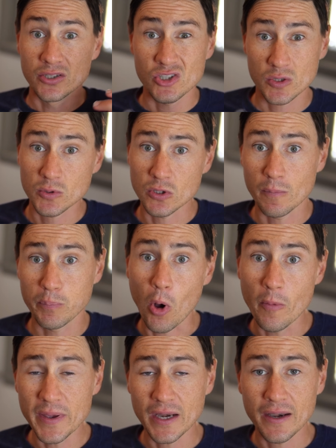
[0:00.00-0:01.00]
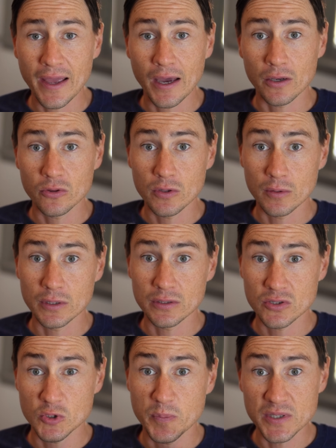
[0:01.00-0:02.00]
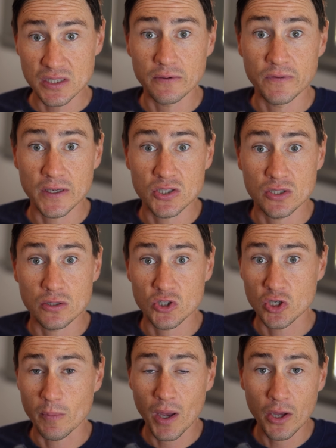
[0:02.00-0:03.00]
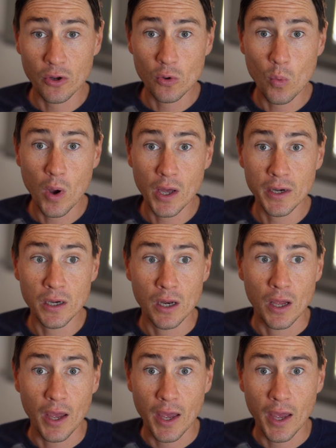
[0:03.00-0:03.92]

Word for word: just sort of bob in and out the specifics to the Shimano one